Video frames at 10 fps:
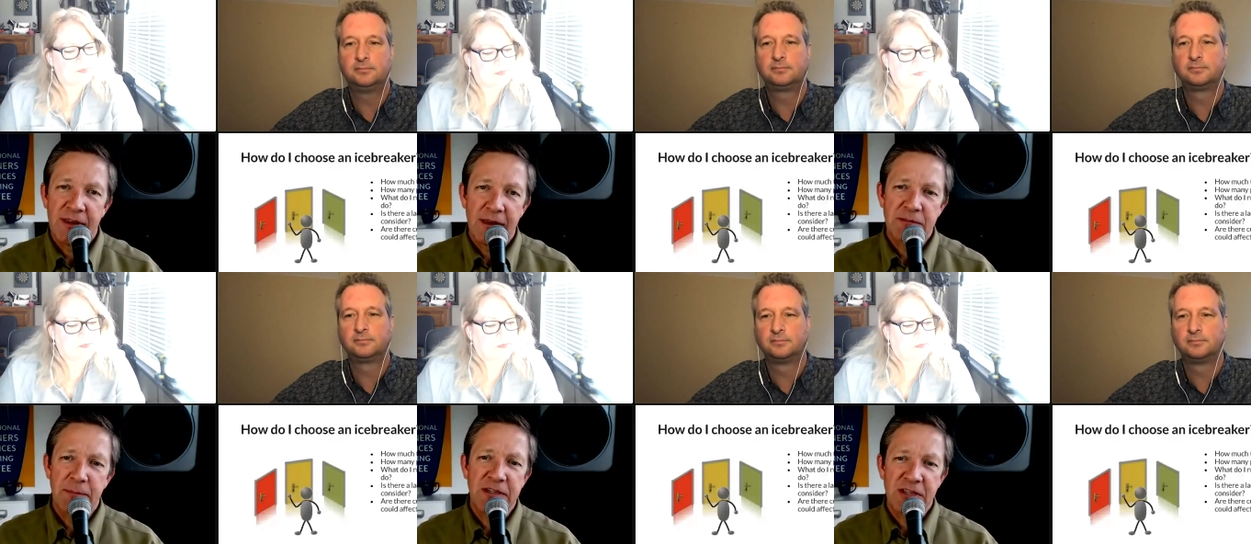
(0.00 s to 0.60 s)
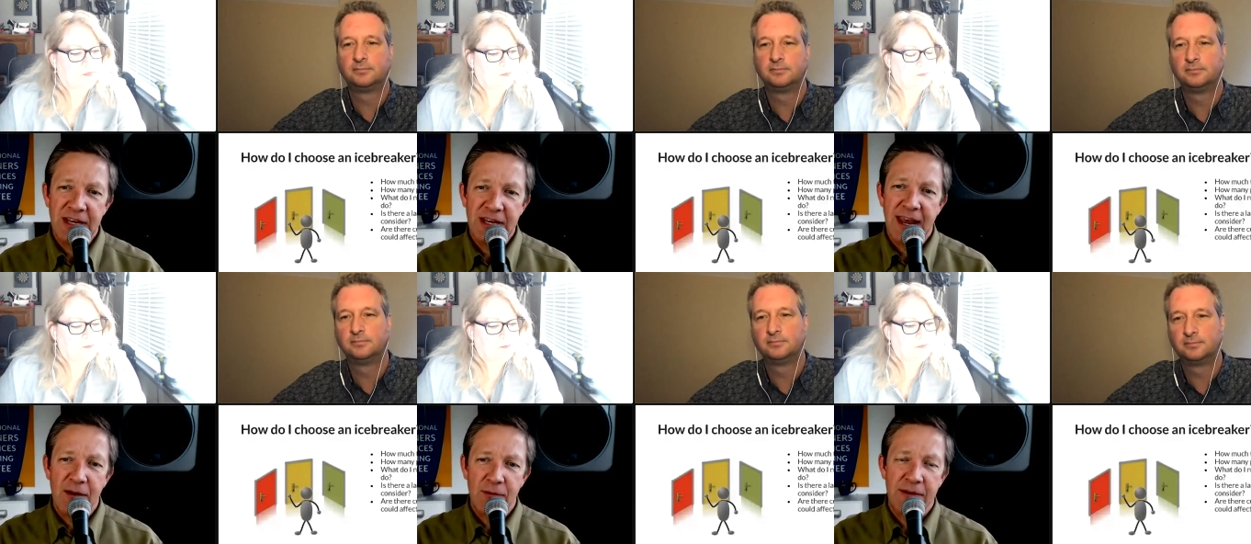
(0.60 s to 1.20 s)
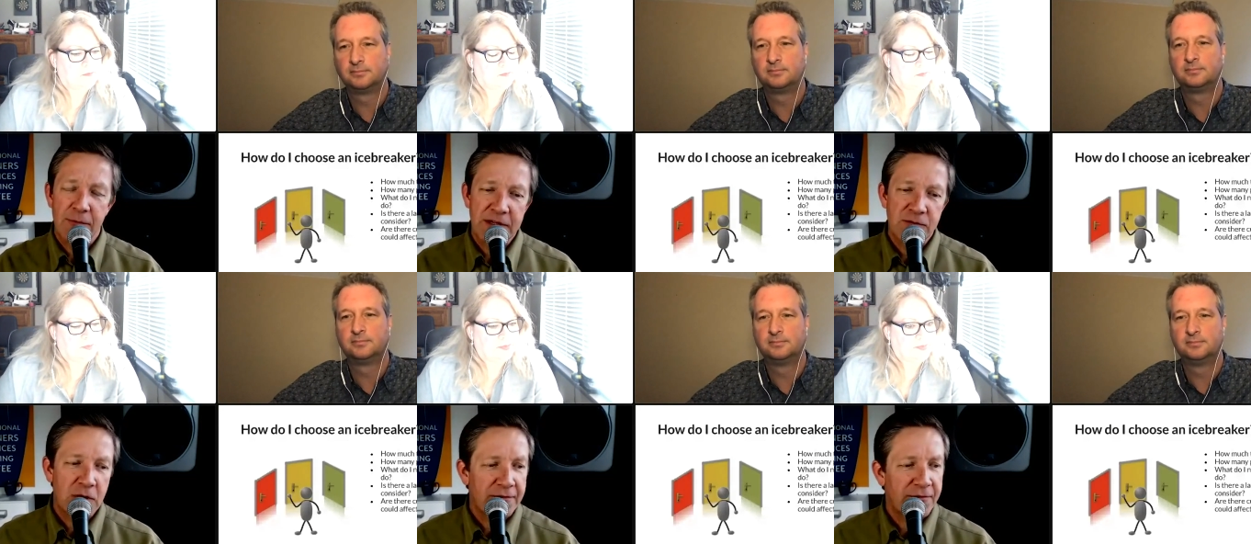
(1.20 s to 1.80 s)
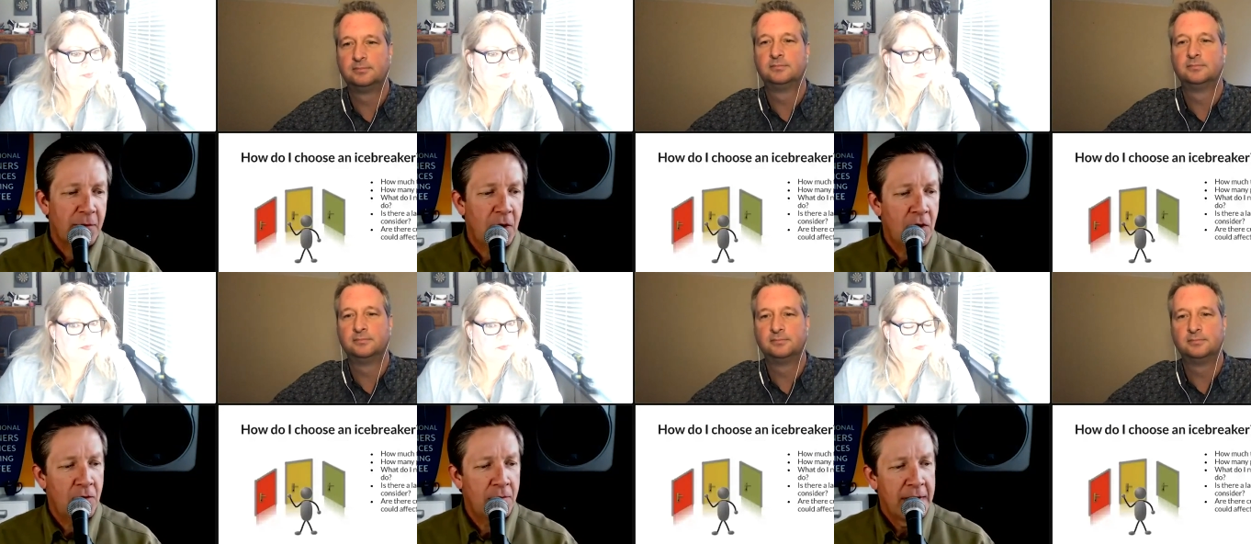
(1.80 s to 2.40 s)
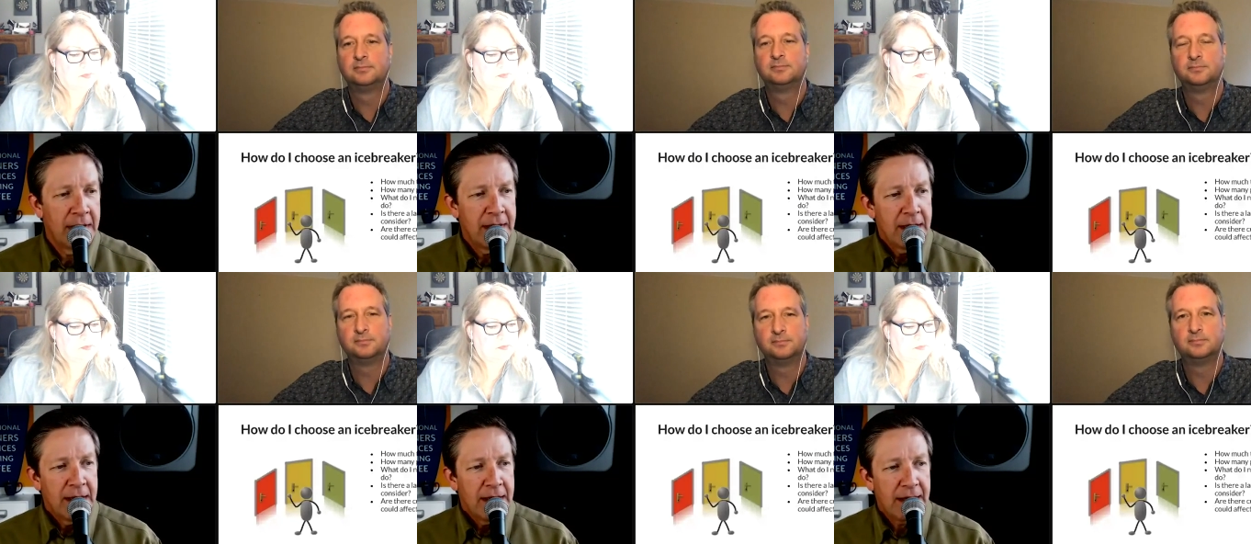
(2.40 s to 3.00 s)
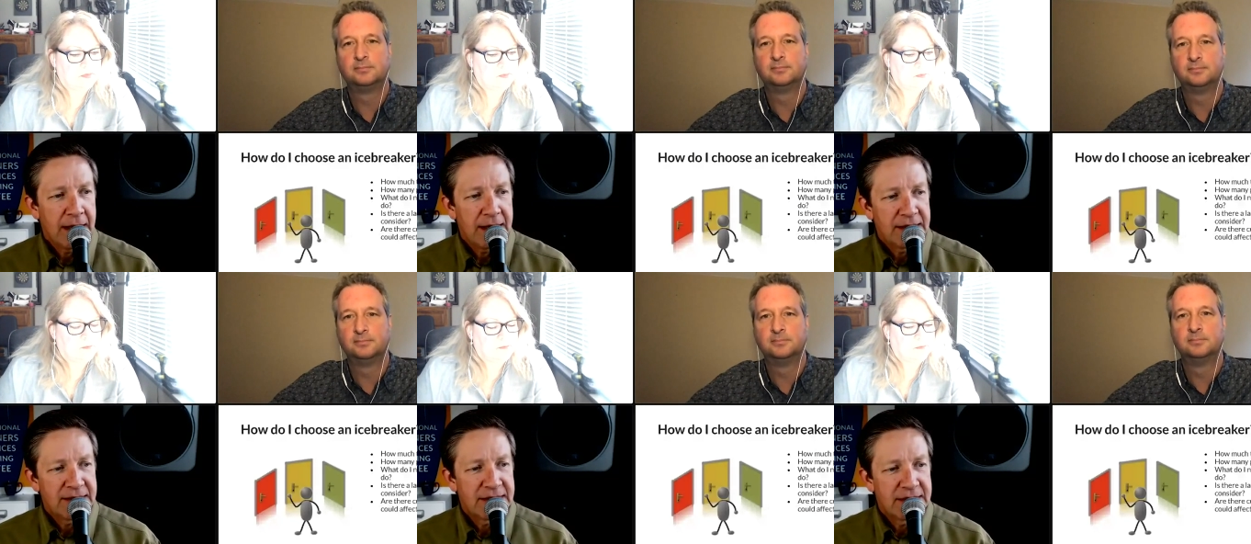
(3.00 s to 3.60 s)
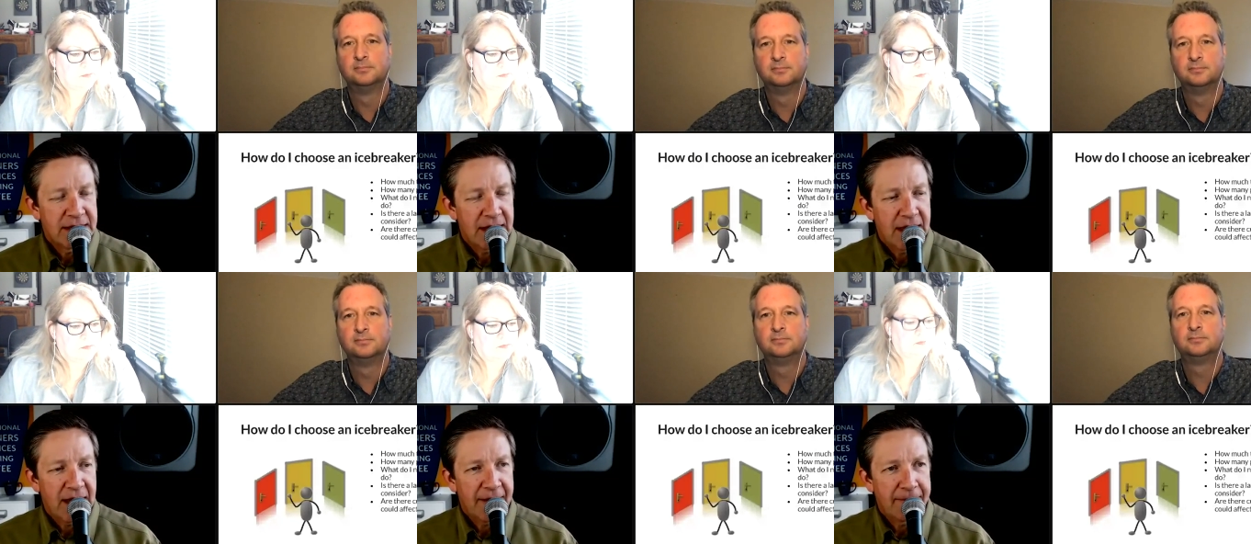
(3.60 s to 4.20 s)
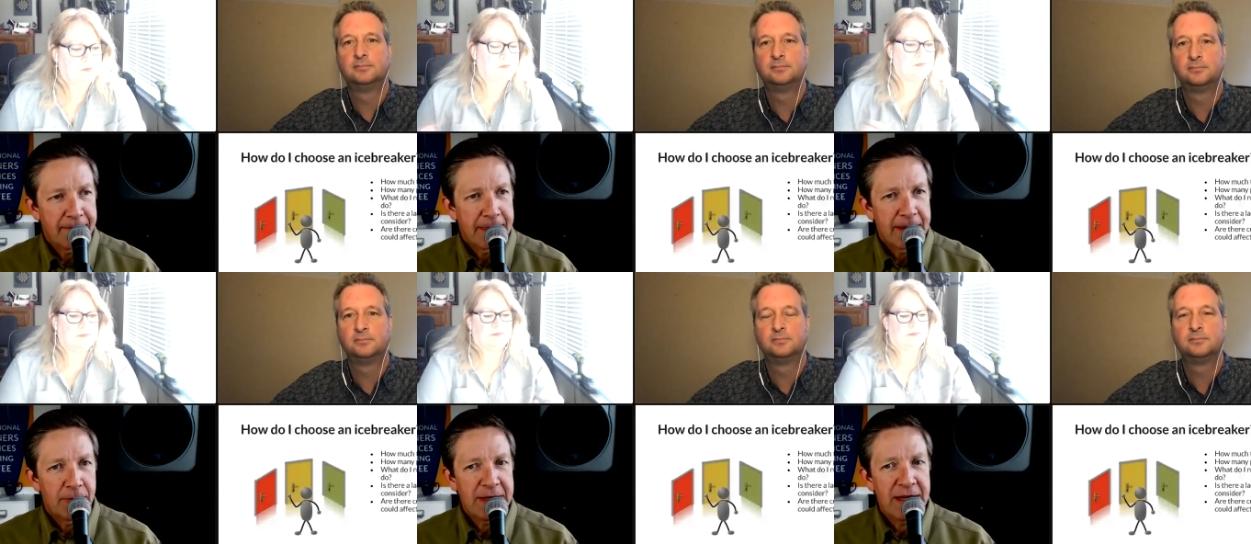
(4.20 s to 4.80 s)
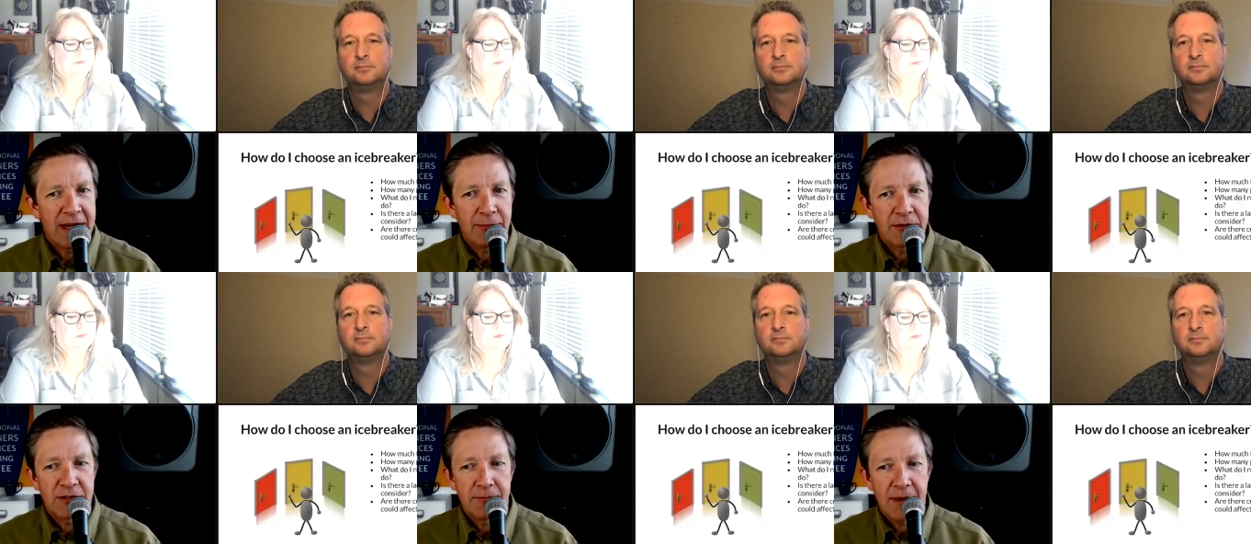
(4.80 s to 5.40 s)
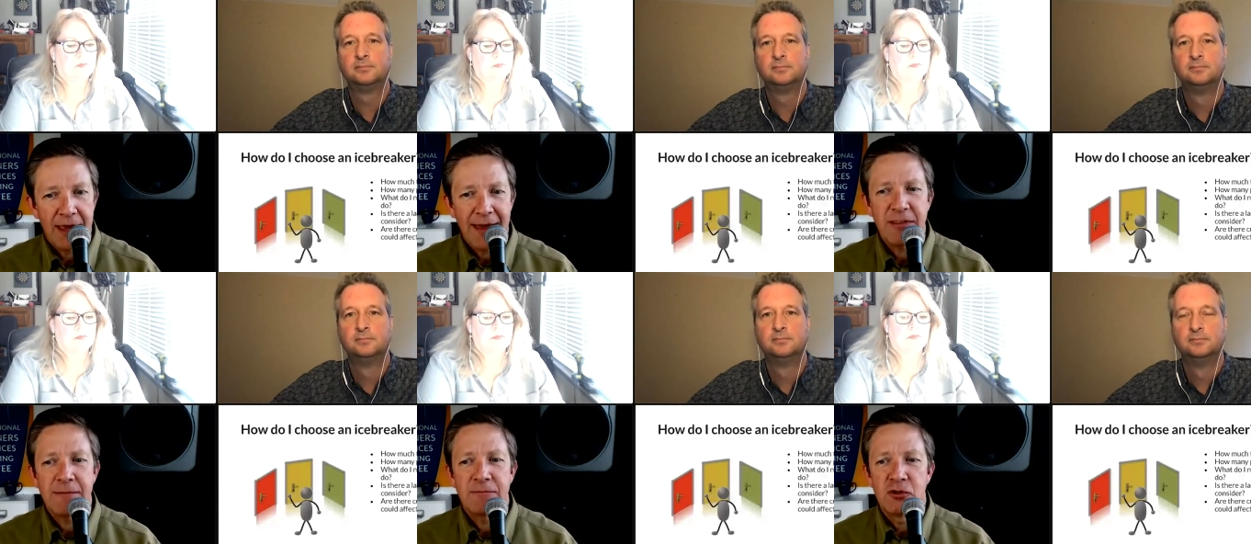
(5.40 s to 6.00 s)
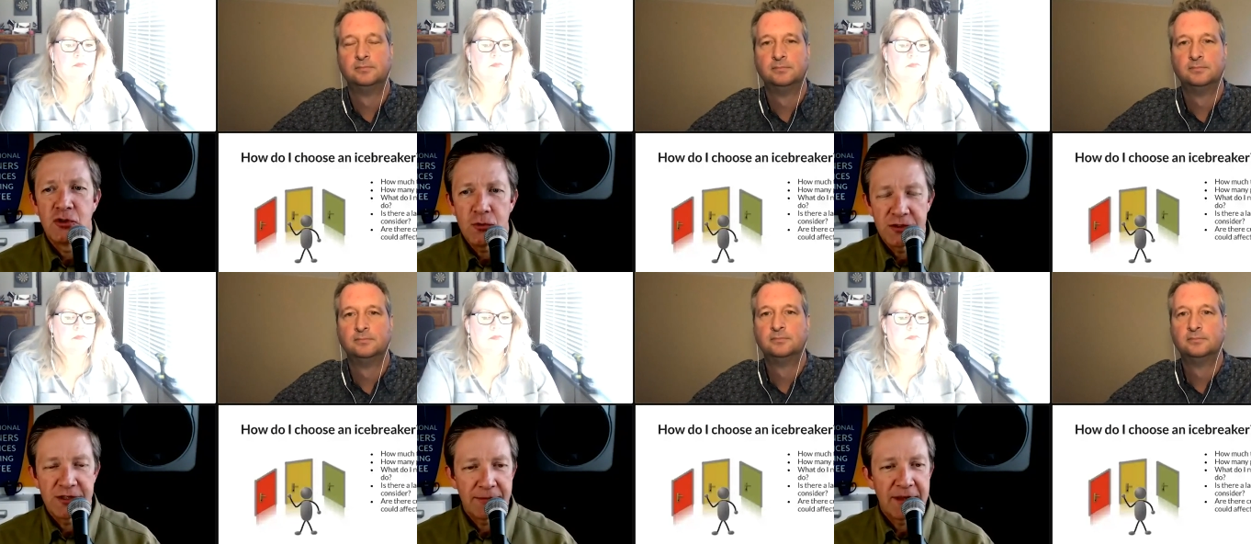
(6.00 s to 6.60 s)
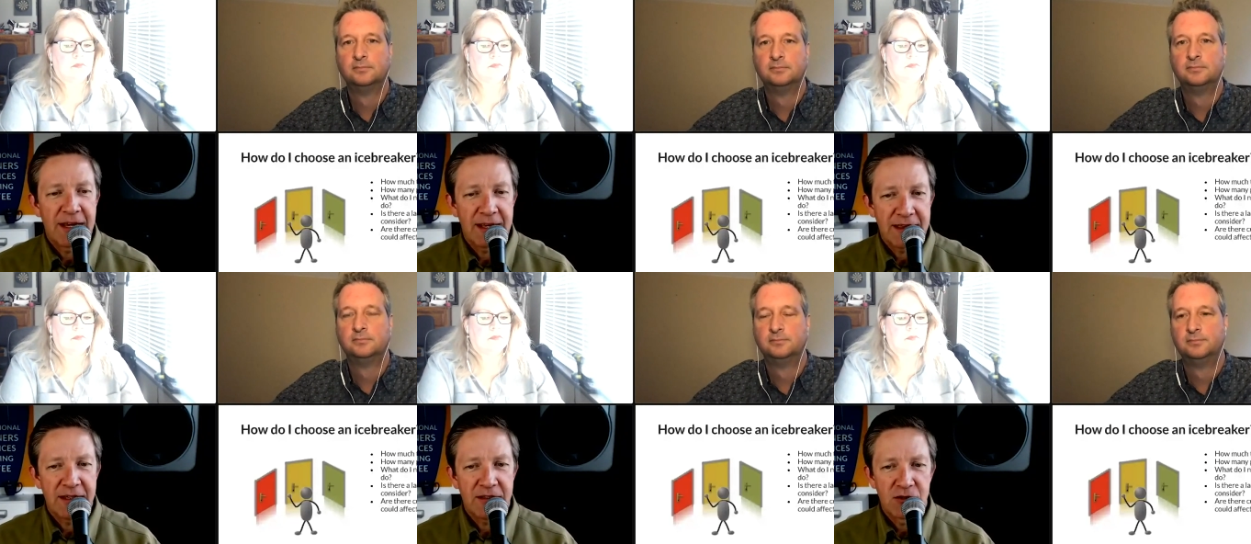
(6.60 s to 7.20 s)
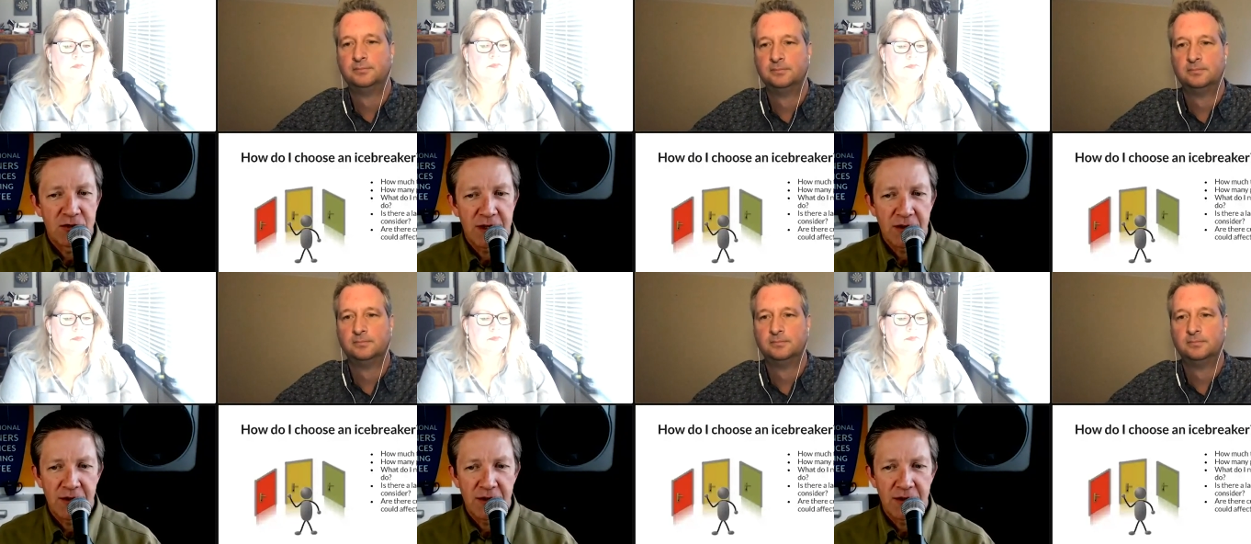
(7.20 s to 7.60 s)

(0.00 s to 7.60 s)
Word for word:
Speaker 1: especially now when everybody's working from home, is um, you know, being able to have them do something. I think is critical.